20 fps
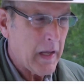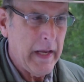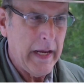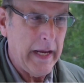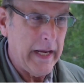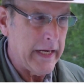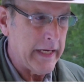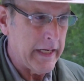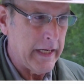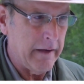
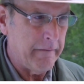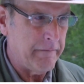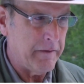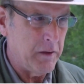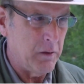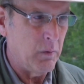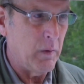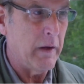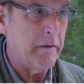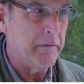hey, if
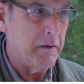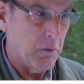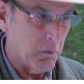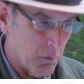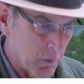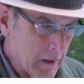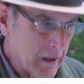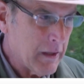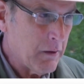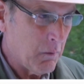you, if you
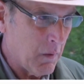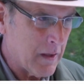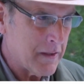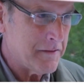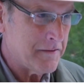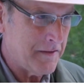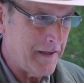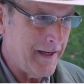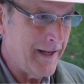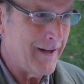really
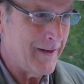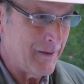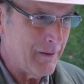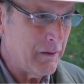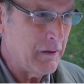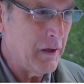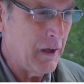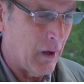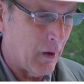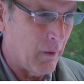wanna see it,
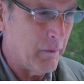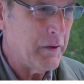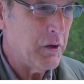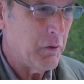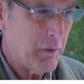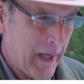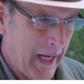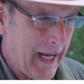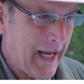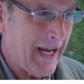you know, if
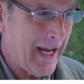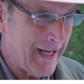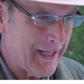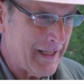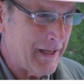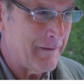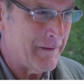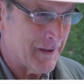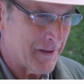you can, give